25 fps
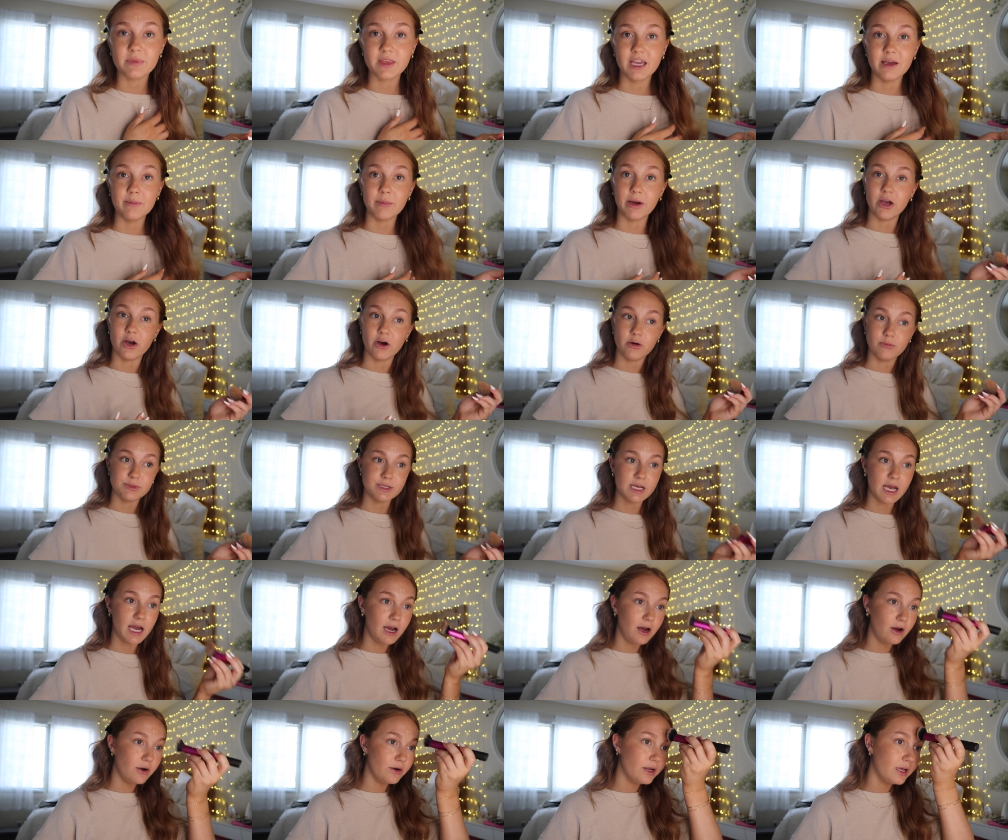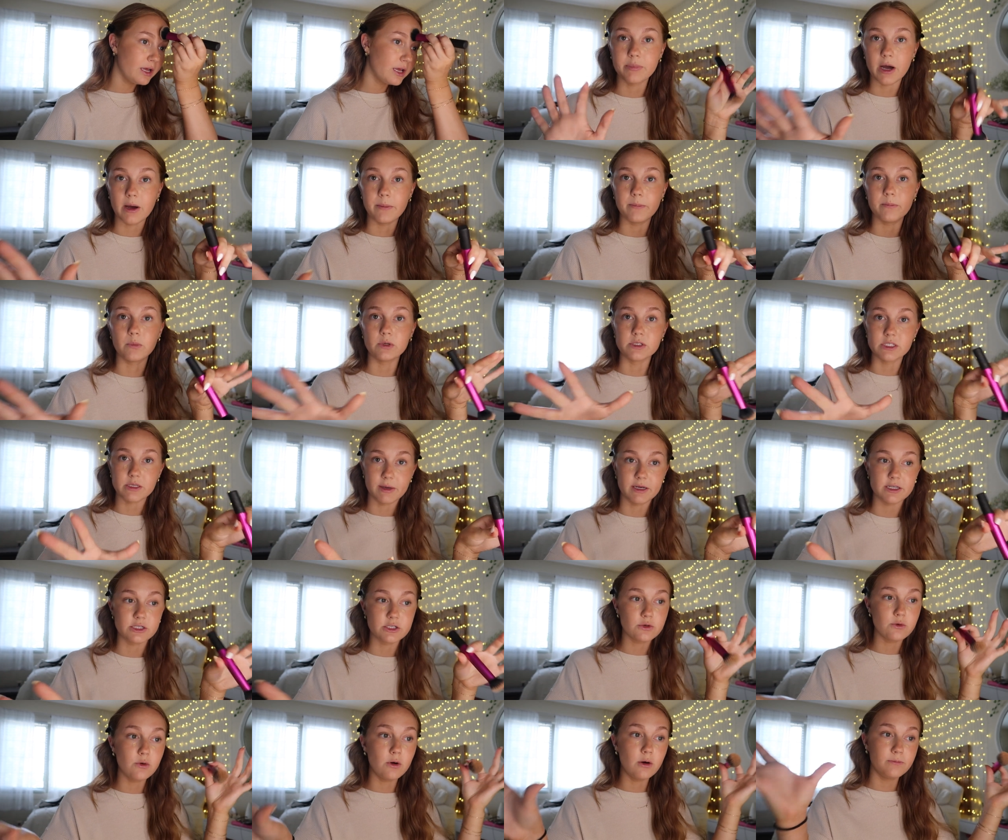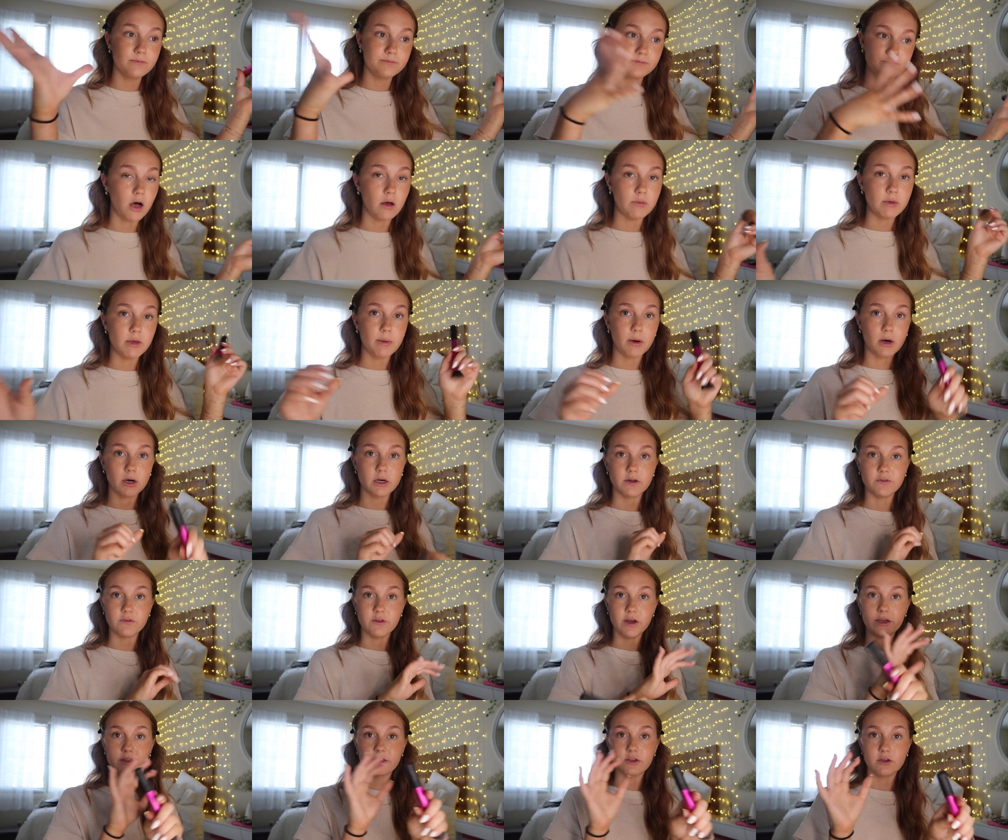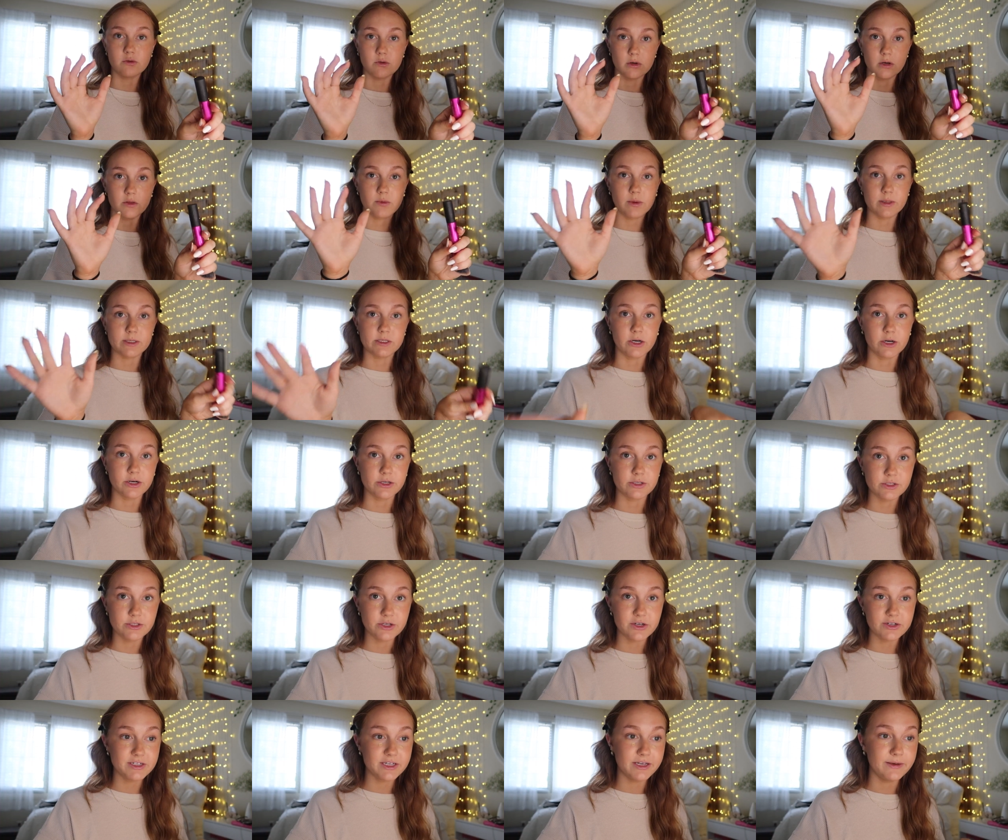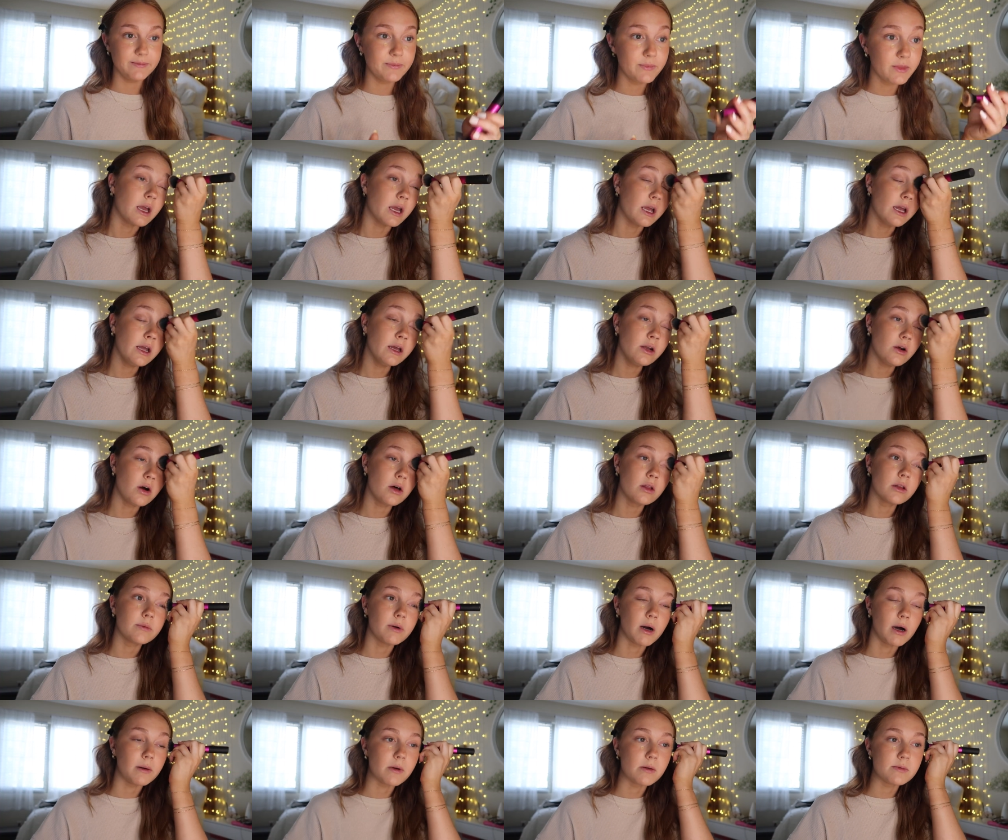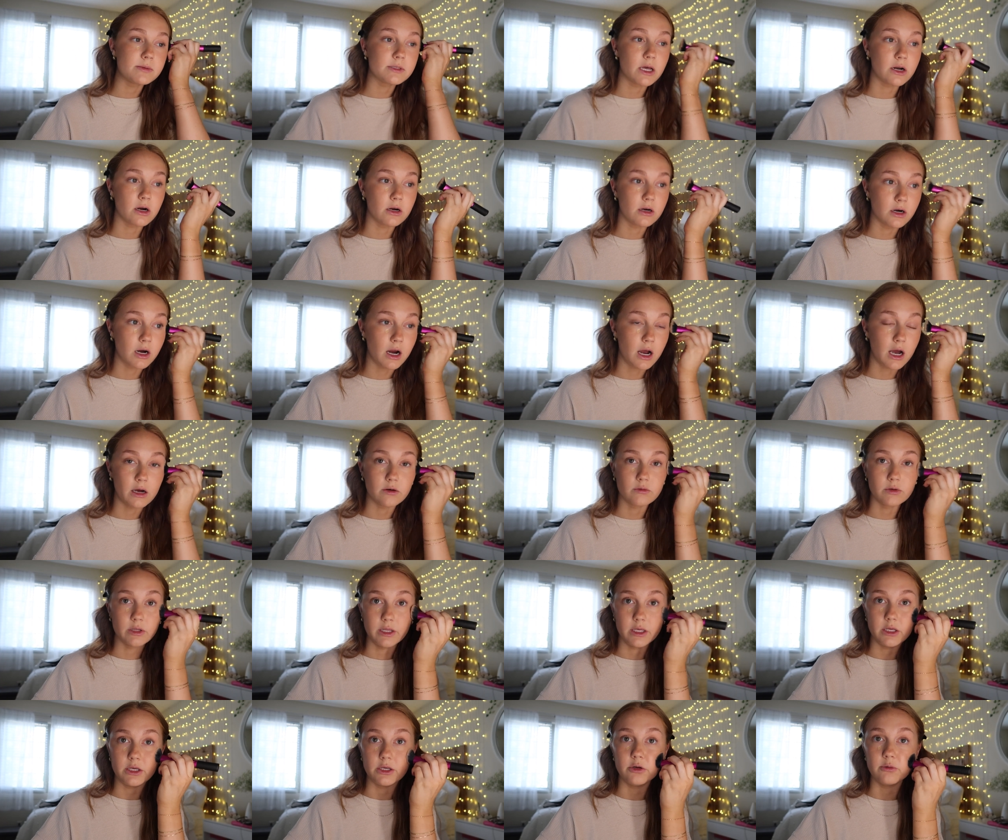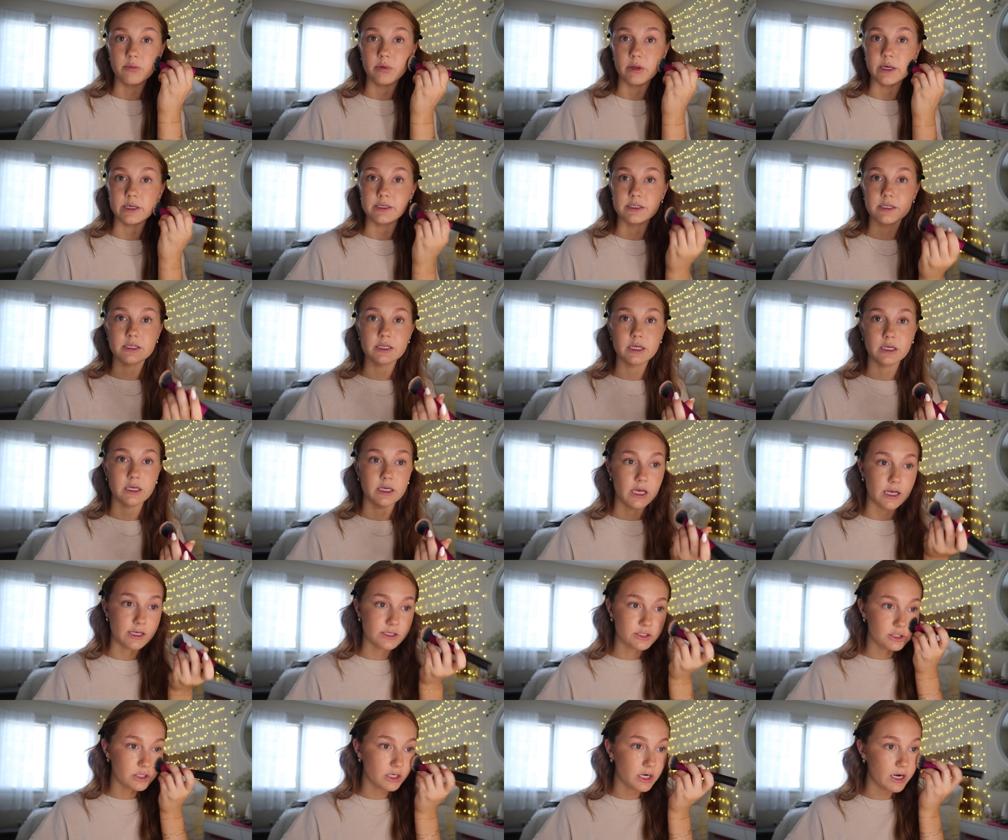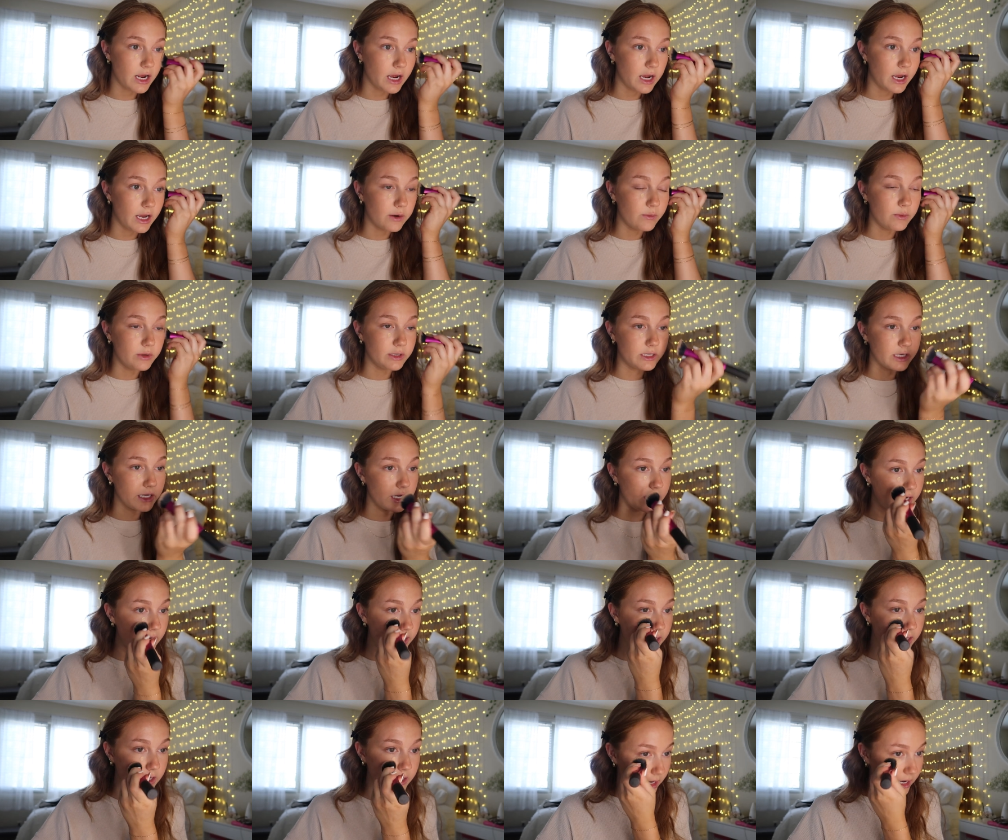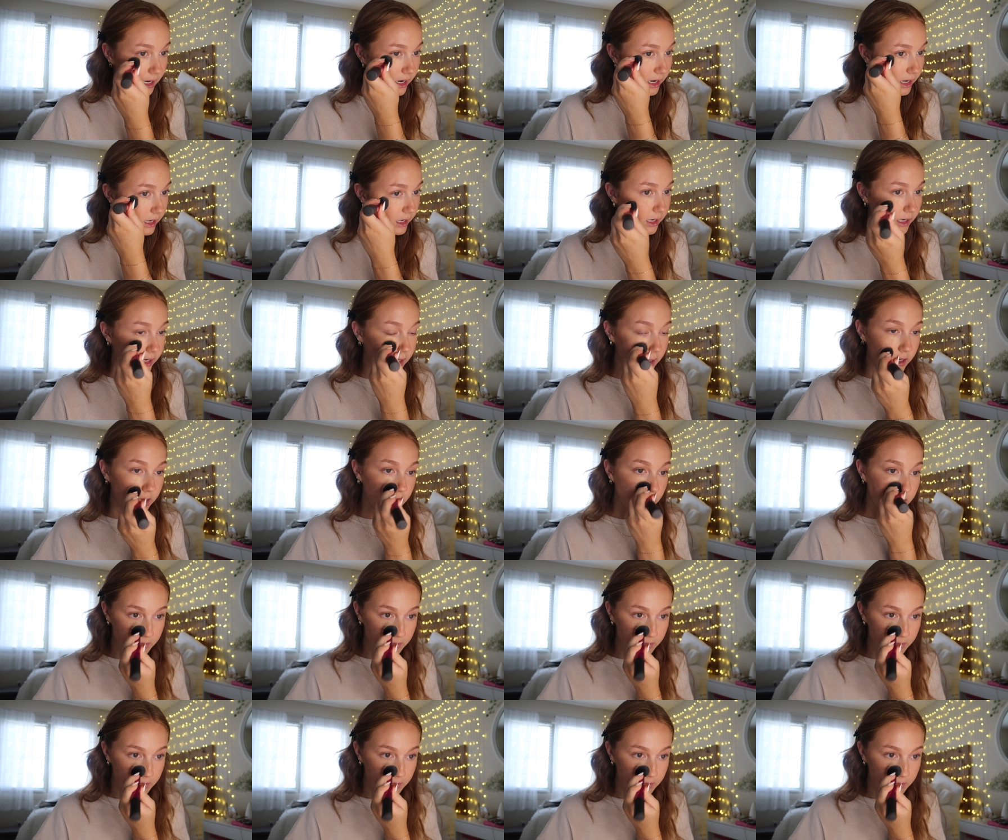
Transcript: in my hometown. But once I'm at school, I'll be part of like the Northwest Arkansas team. And all the pop-ups are at really cute places. Like yesterday we did a